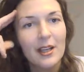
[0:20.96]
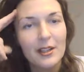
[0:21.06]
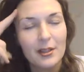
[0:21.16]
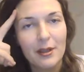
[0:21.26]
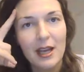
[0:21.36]

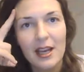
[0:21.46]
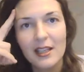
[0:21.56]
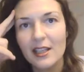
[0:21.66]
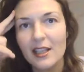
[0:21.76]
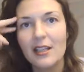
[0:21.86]
So
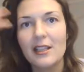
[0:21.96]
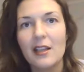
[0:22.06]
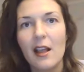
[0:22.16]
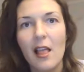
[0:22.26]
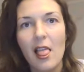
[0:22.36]
guys, it's
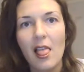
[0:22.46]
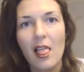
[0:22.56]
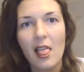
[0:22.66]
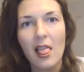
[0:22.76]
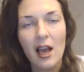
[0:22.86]

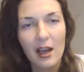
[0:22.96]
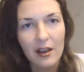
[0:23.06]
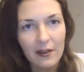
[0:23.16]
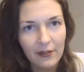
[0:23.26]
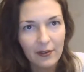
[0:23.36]

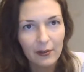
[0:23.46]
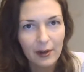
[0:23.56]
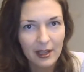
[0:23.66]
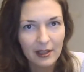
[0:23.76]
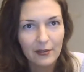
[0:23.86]
live,
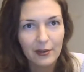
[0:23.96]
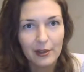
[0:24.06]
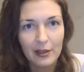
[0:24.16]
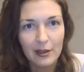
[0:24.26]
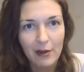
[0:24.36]
ready
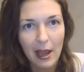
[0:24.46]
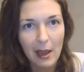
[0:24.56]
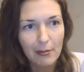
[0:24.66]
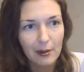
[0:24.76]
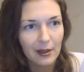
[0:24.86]
for a
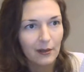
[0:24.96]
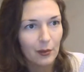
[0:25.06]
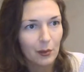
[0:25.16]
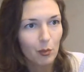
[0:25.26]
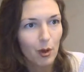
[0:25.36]
grab if
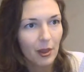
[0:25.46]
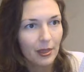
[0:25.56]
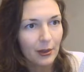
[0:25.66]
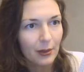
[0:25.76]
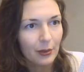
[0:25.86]
you
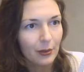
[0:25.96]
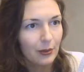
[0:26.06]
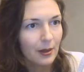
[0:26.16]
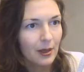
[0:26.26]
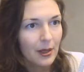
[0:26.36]
want to
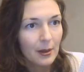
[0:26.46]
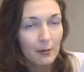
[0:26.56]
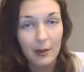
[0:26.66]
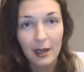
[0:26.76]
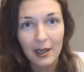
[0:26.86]

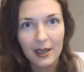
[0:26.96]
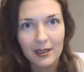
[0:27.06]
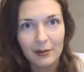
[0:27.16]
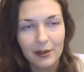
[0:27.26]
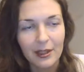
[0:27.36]
buy
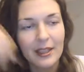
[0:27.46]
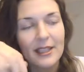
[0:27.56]
it, right?